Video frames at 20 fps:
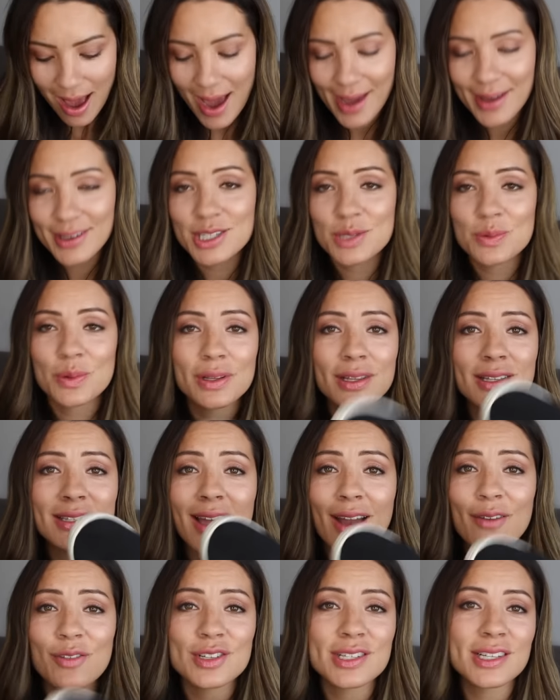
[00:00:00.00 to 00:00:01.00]
I just wear this
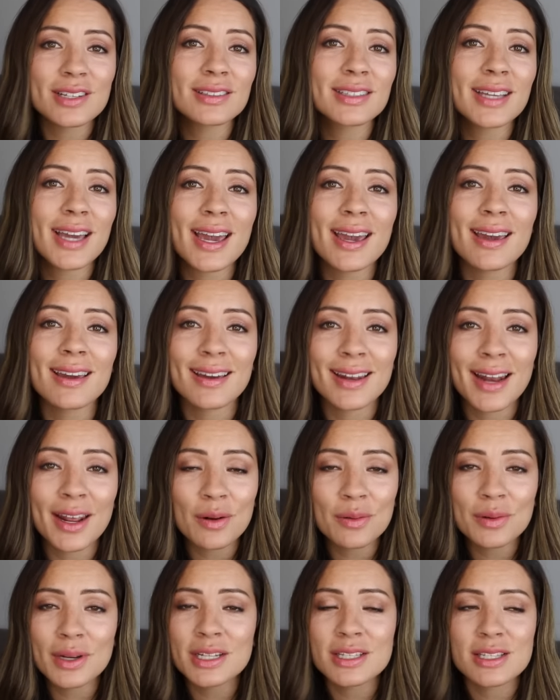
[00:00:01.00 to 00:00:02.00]
every single day and I
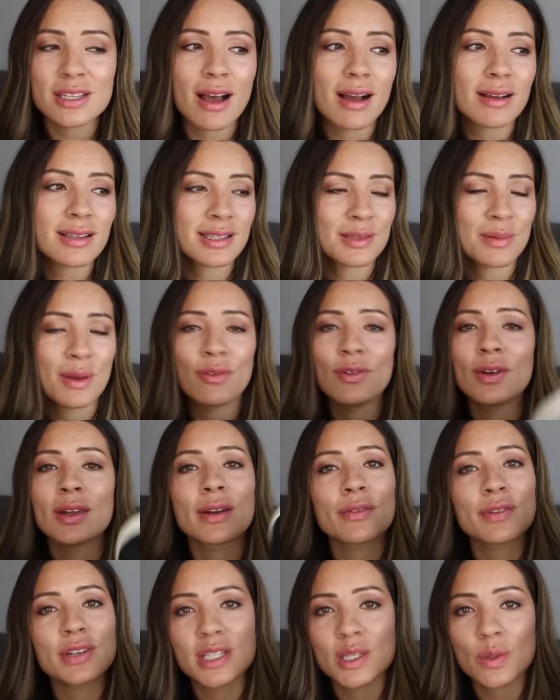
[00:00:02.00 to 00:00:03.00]
don't need socks because my feet
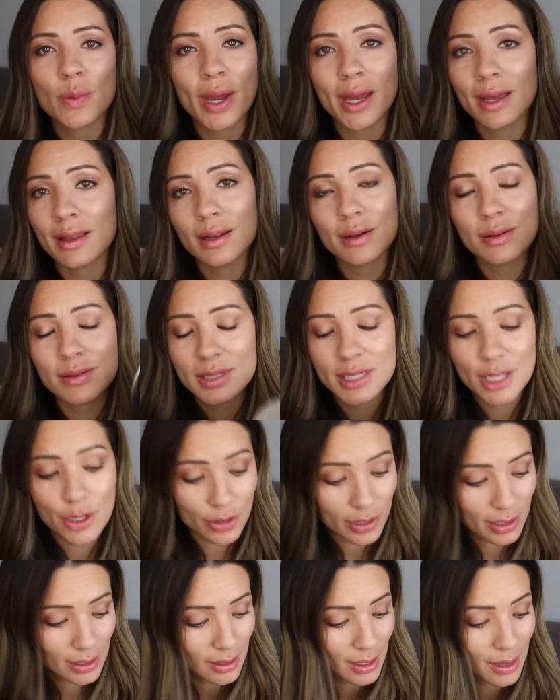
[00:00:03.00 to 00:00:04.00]
never sweat. They don't stink
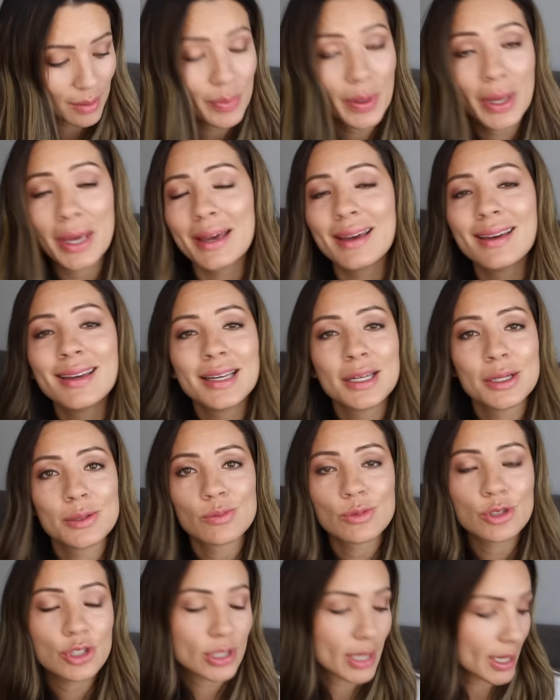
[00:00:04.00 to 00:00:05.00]
or anything, but
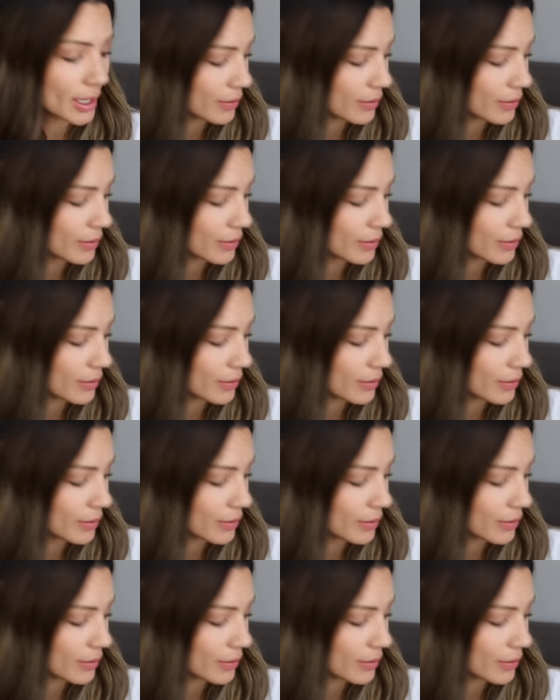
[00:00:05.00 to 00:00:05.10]
it's just